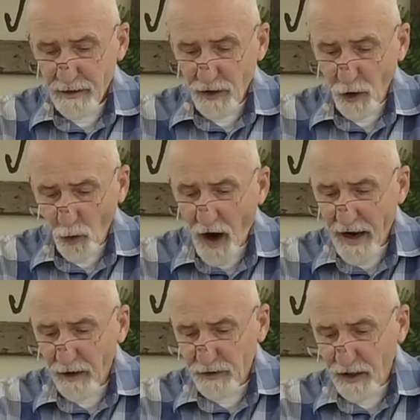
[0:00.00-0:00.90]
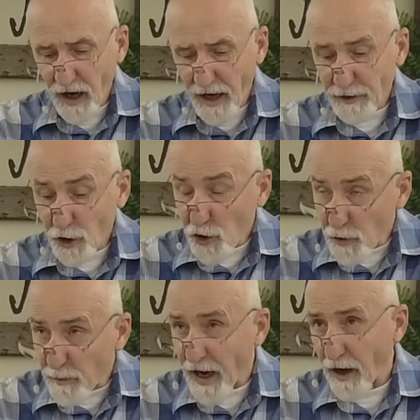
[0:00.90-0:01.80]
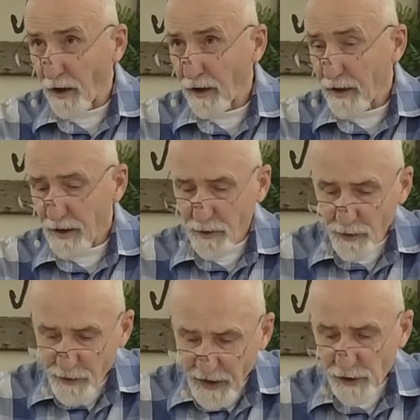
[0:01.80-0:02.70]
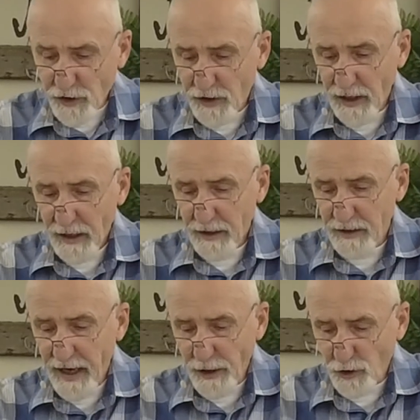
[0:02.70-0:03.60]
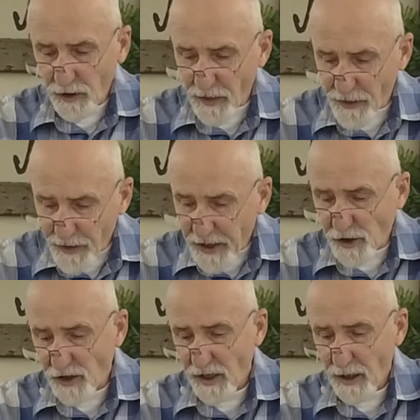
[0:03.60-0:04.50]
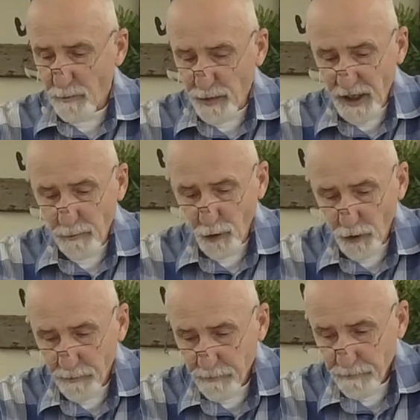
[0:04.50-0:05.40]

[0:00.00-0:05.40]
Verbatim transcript: to cry out to God to spare this nation, this people.